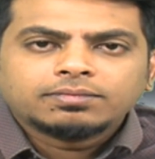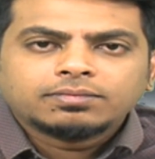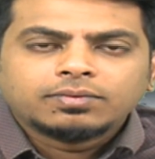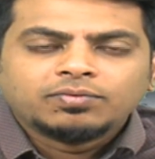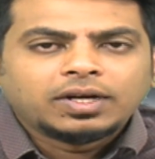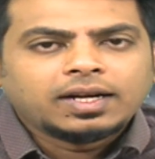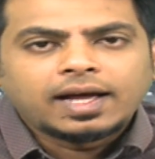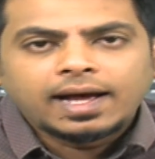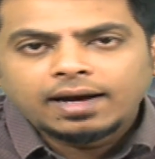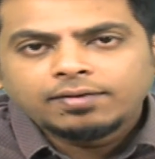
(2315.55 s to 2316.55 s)
Will
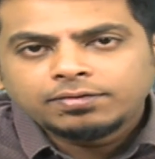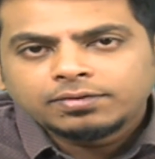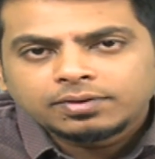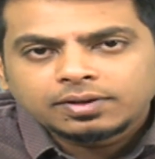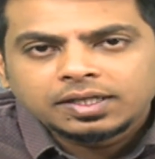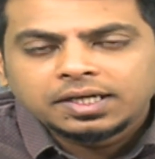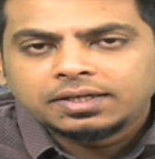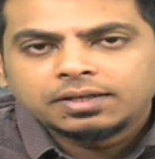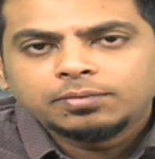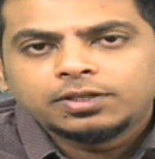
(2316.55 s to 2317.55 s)
have eaten
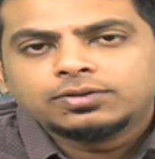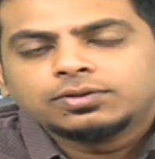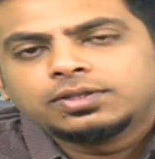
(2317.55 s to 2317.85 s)
means to say